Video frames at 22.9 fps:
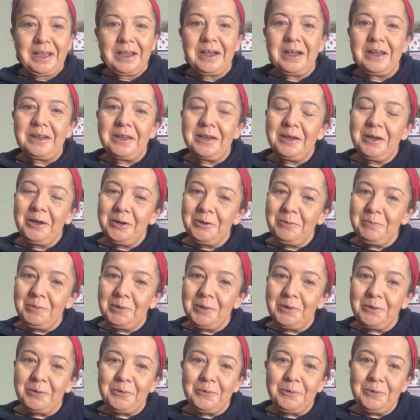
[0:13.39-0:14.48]
And I hope
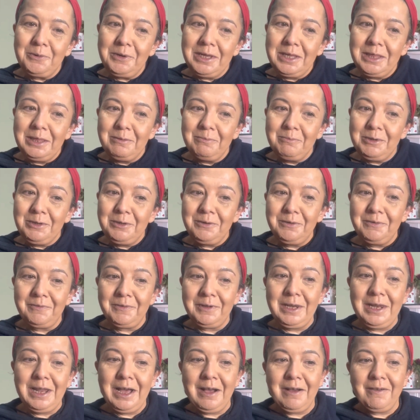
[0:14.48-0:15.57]
you're all in the mood for
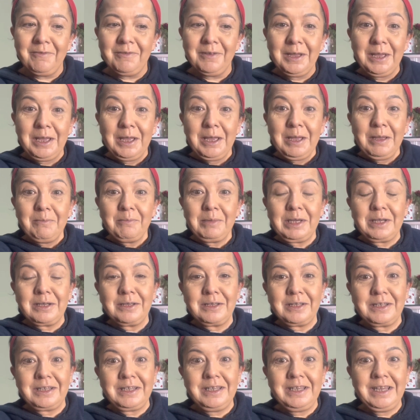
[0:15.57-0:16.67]
love, because
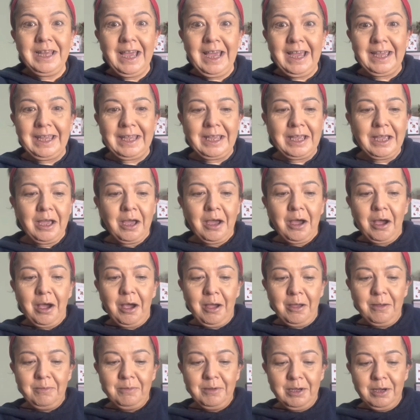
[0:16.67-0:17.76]
today
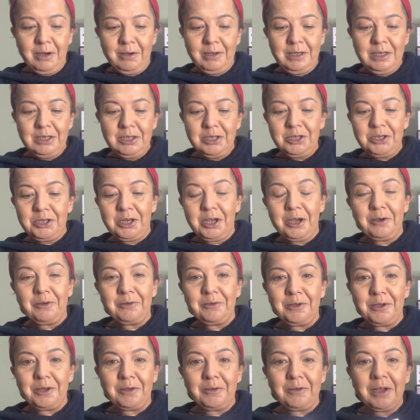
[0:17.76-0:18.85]
I'm going to show
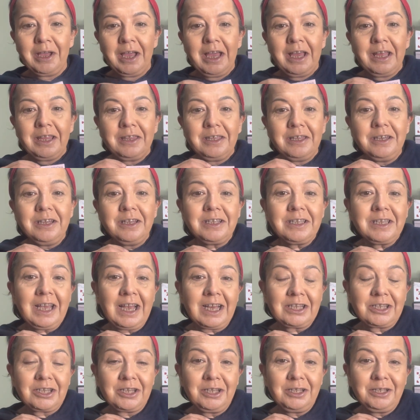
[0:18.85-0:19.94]
you the
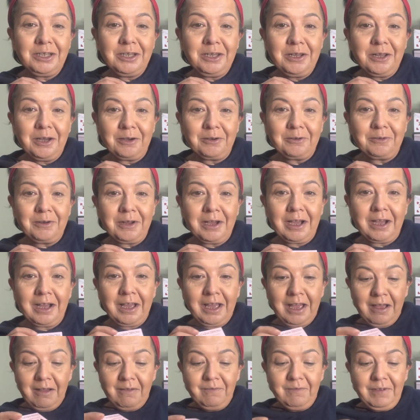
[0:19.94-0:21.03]
Natasha Denona
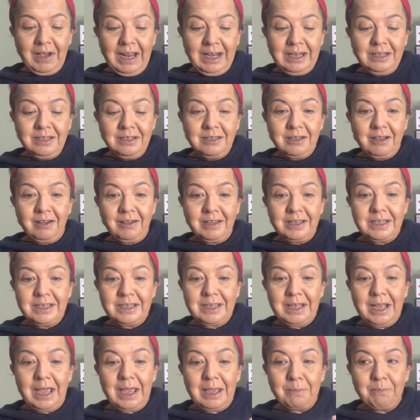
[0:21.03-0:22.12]
Valentine's
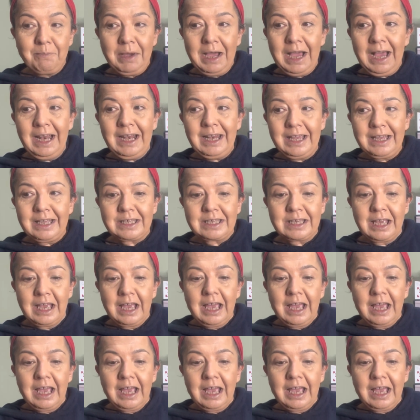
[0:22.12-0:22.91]
Day palette